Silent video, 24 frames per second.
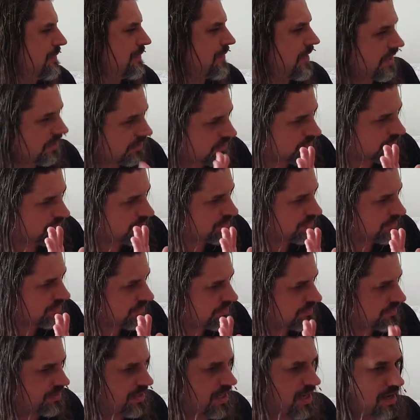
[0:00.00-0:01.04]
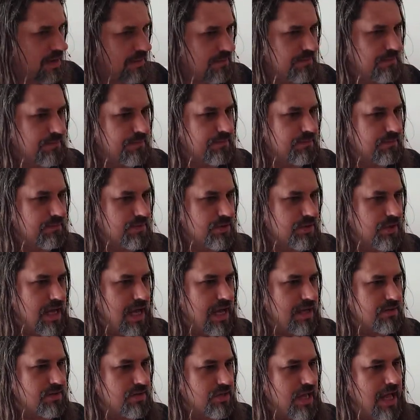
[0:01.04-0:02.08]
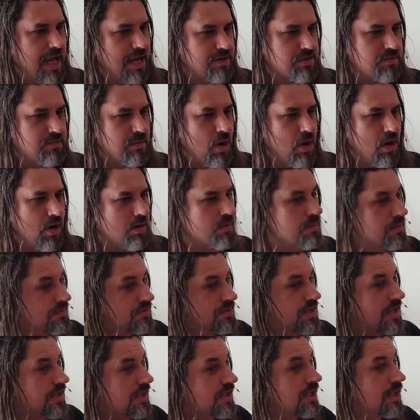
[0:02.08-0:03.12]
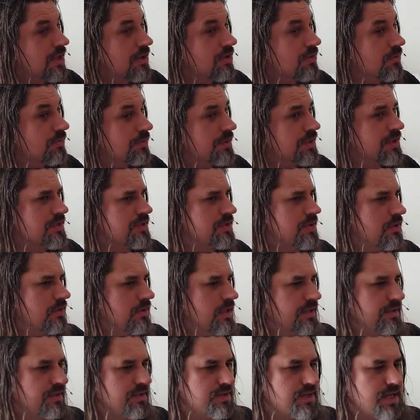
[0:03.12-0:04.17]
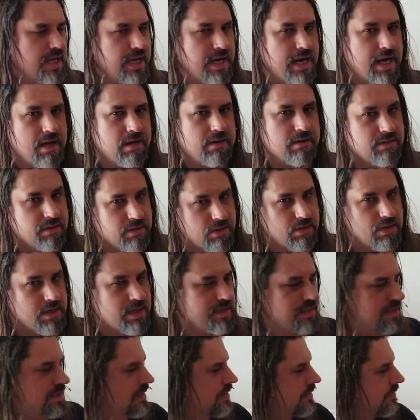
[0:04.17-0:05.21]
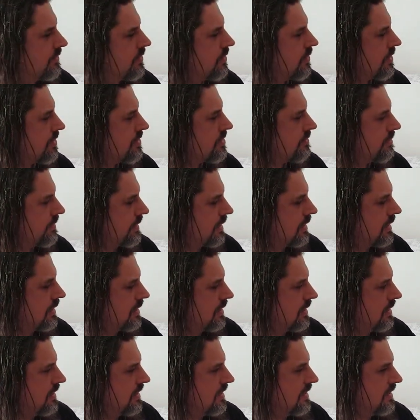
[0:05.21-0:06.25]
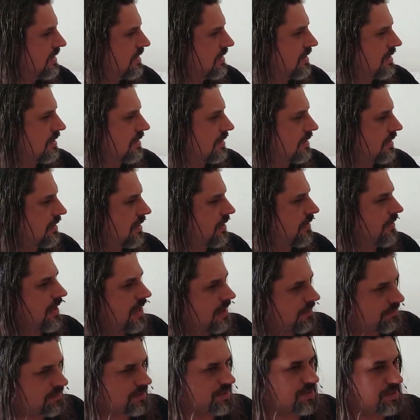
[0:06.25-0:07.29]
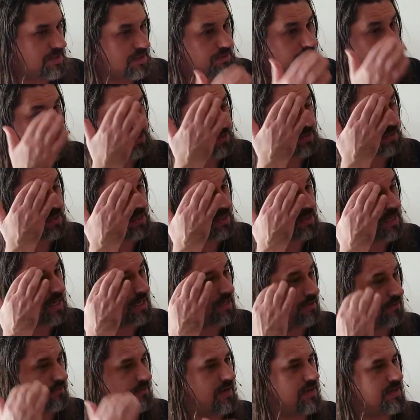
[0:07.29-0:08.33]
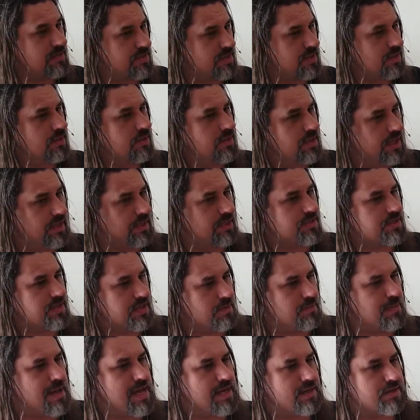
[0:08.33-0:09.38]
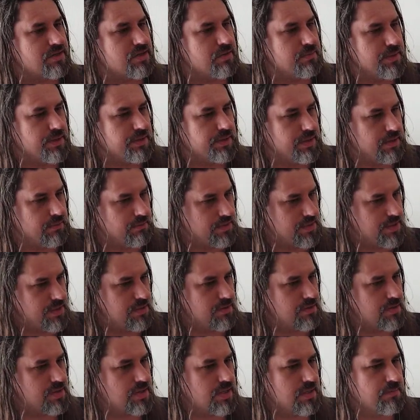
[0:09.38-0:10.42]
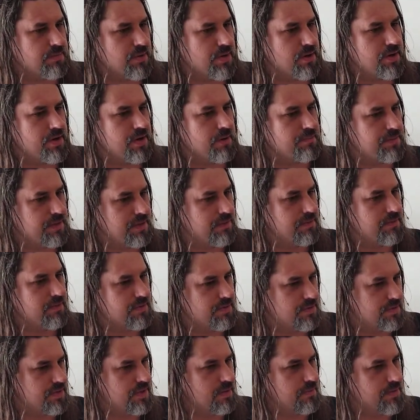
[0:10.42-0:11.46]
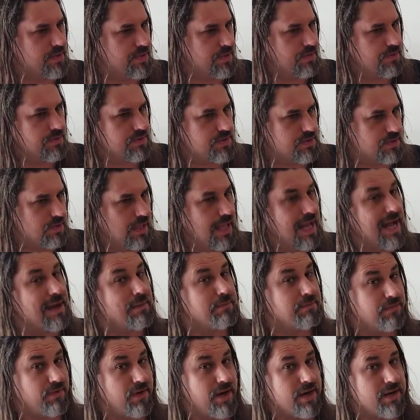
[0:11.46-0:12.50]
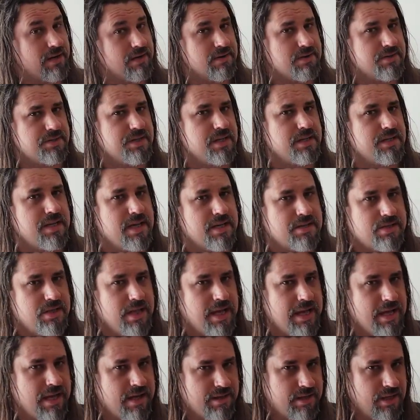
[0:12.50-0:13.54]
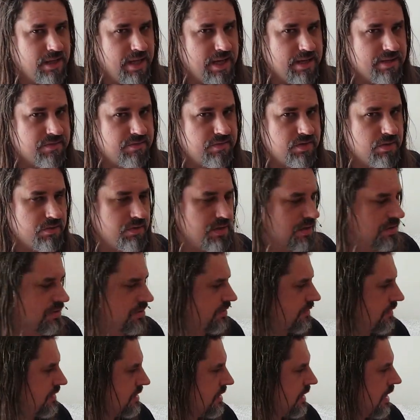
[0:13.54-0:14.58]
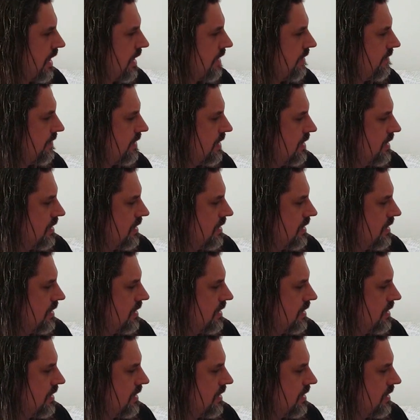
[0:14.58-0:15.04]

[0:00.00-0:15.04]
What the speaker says: And of course, Sam/Mark was like, please don't let this get out. And it did, of course. But that device, including the schematics to build it, mysteriously burned up in some of those lab fires that Tesla had the last few years of his life.